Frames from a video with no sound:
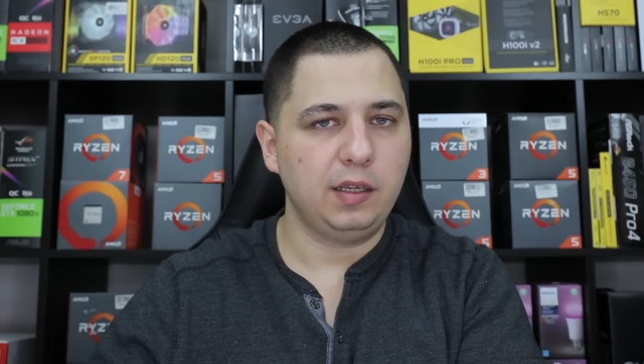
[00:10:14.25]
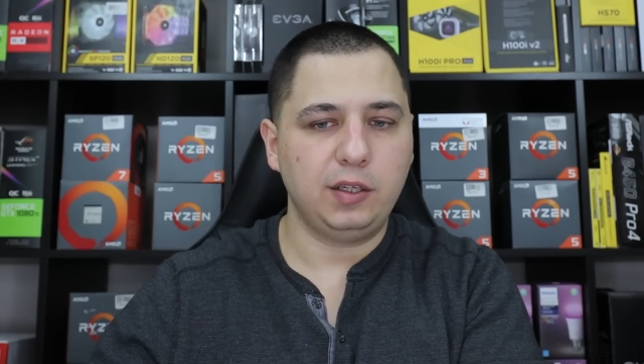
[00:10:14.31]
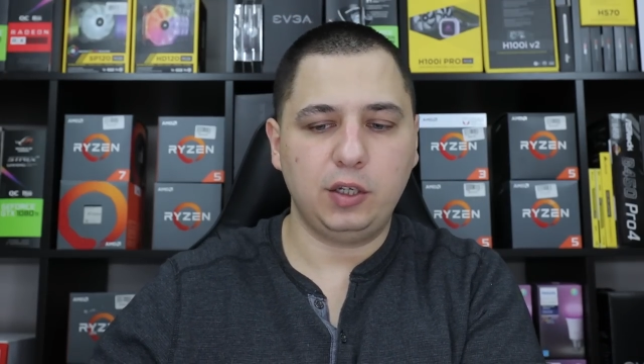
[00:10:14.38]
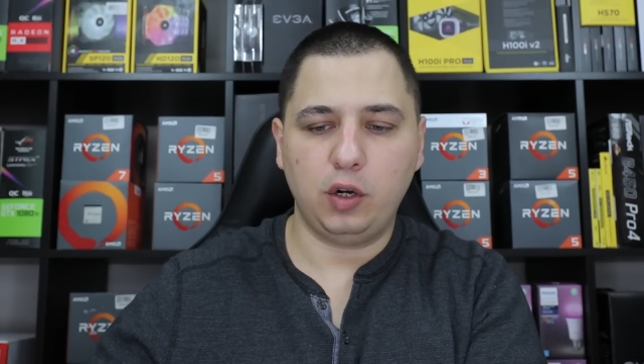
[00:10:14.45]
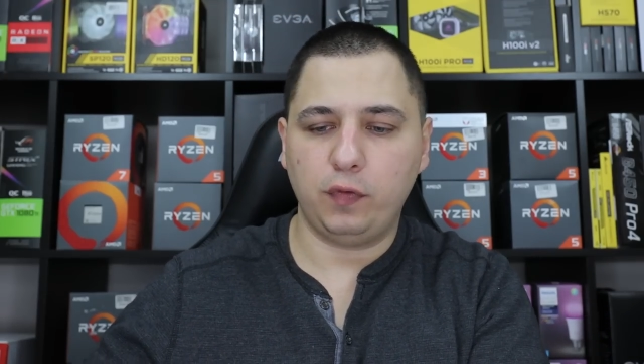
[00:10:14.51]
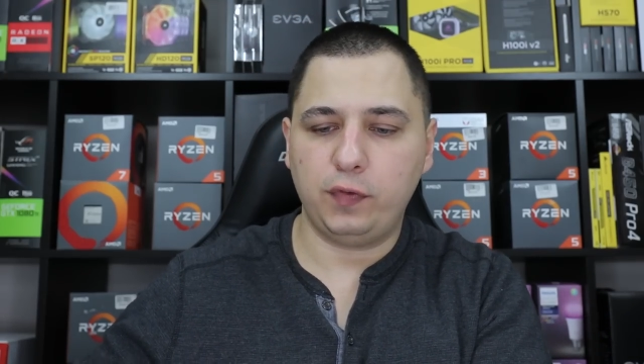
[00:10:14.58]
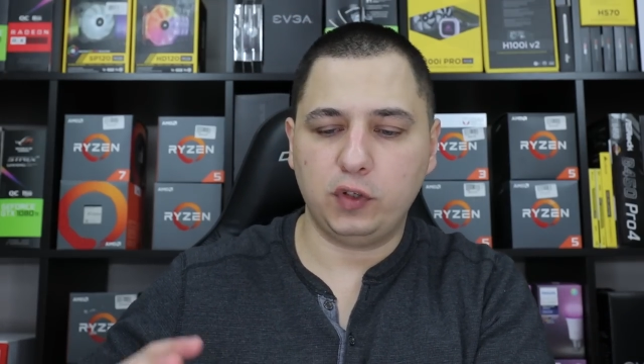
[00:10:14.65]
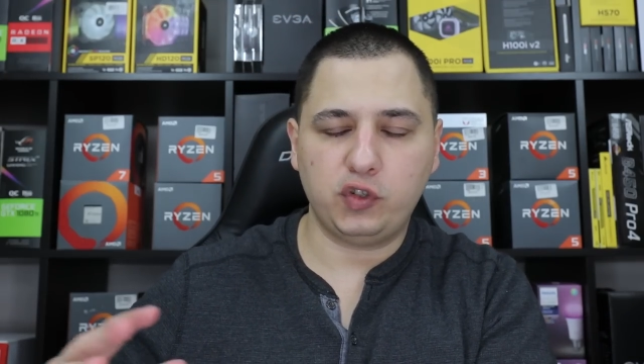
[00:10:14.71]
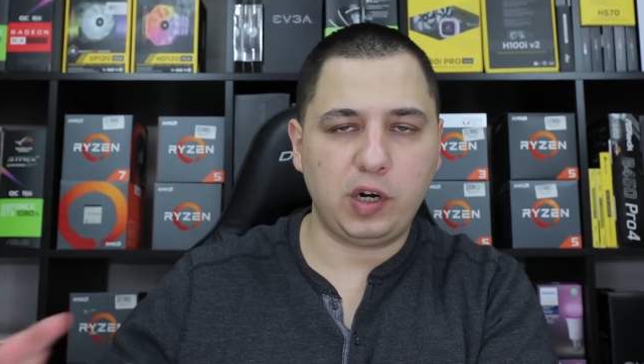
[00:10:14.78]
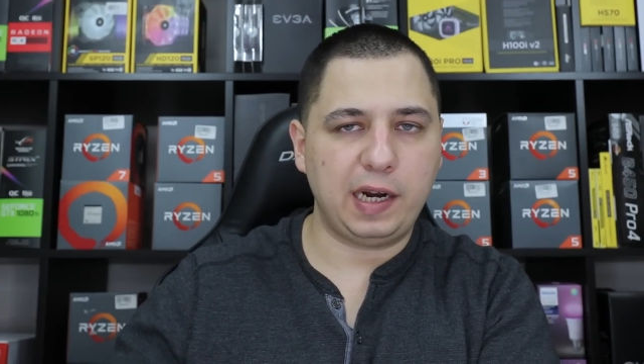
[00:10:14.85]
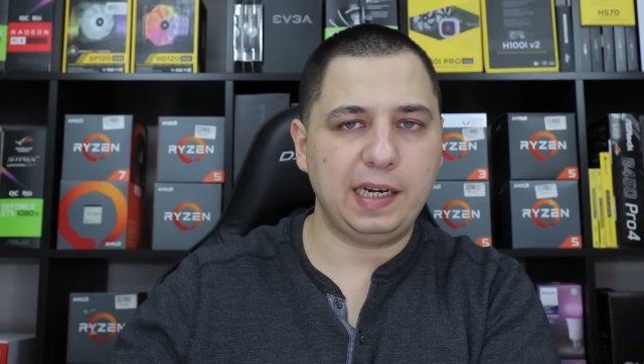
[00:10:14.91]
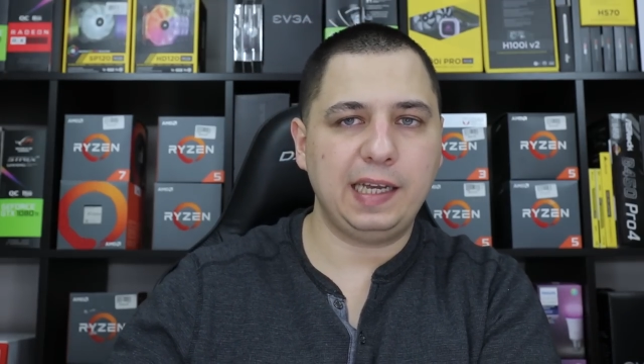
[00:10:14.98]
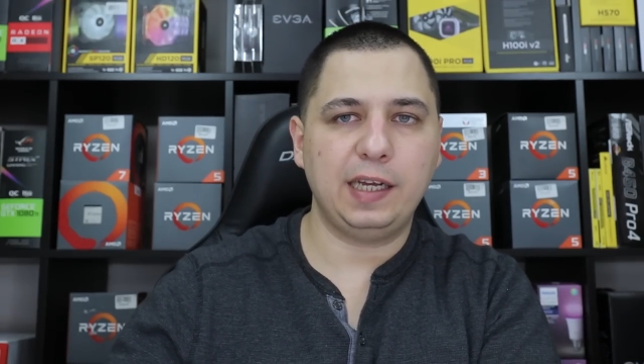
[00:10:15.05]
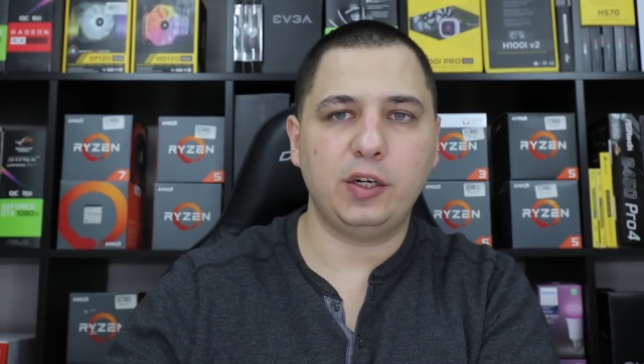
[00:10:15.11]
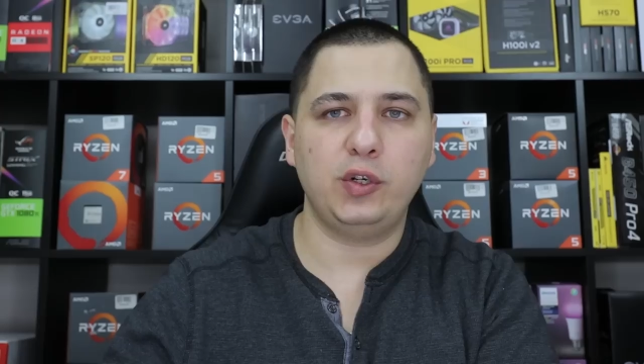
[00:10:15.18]
you know, if you're
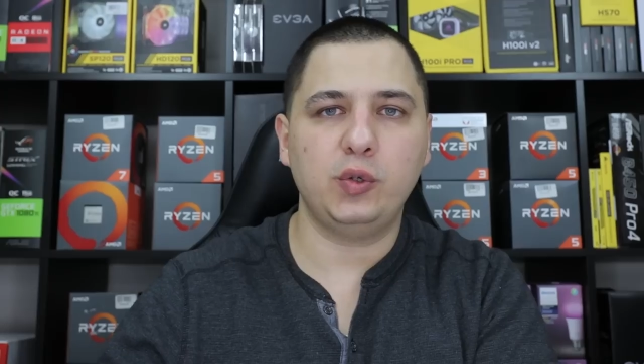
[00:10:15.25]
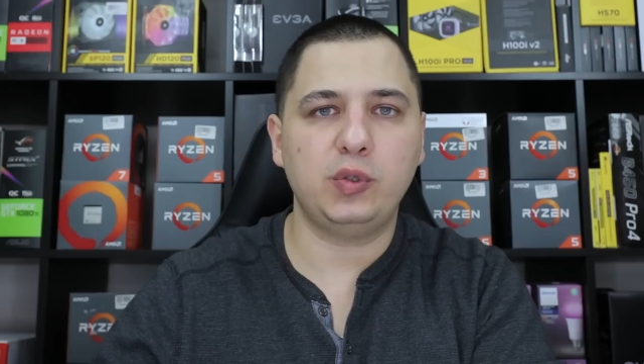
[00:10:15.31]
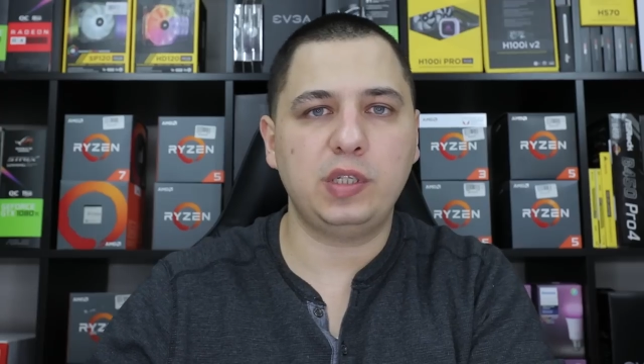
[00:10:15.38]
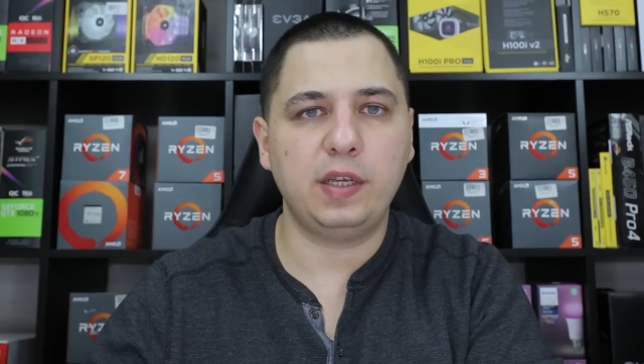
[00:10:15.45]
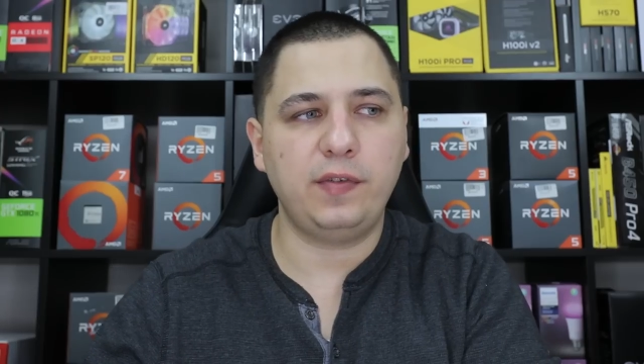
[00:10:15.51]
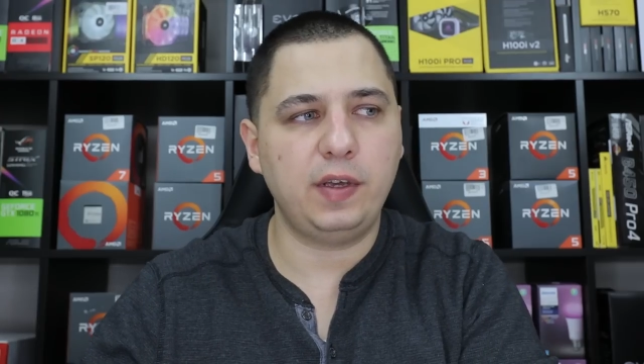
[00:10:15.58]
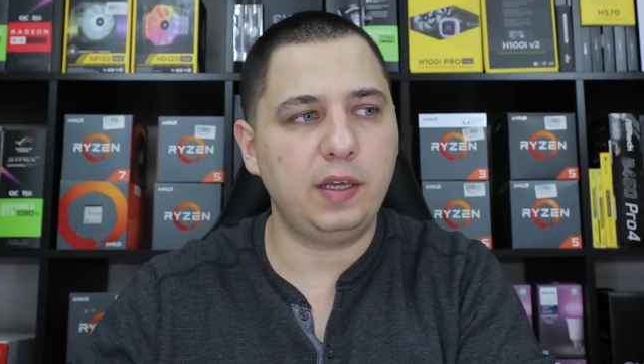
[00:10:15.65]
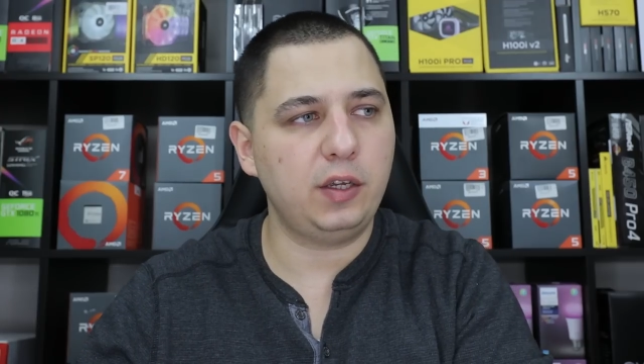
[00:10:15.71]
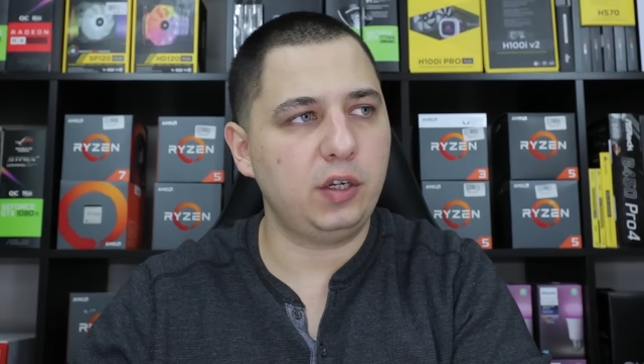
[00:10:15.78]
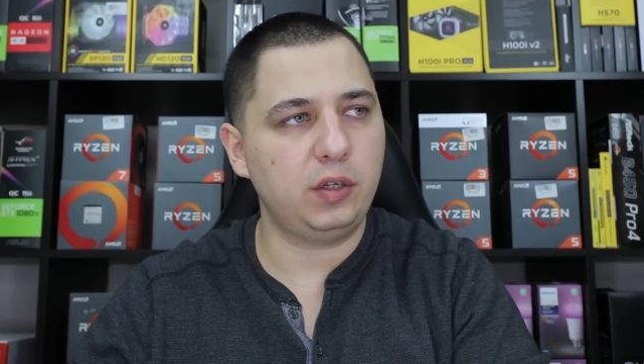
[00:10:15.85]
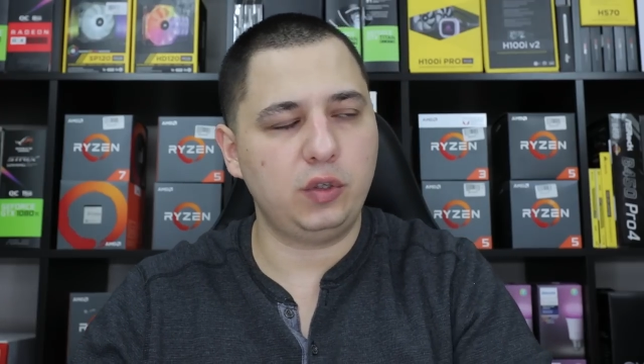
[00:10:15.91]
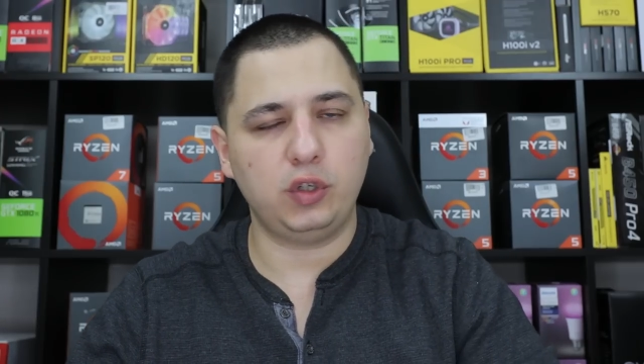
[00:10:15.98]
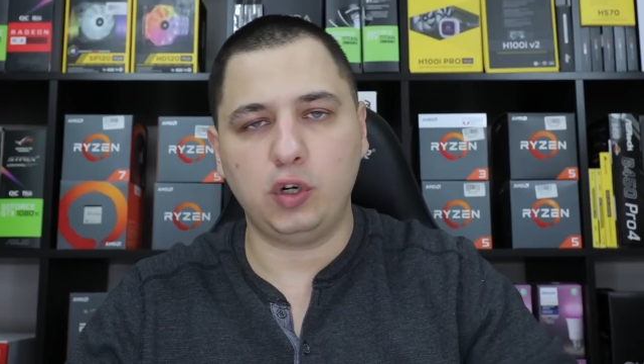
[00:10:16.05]
trying to get a new TV,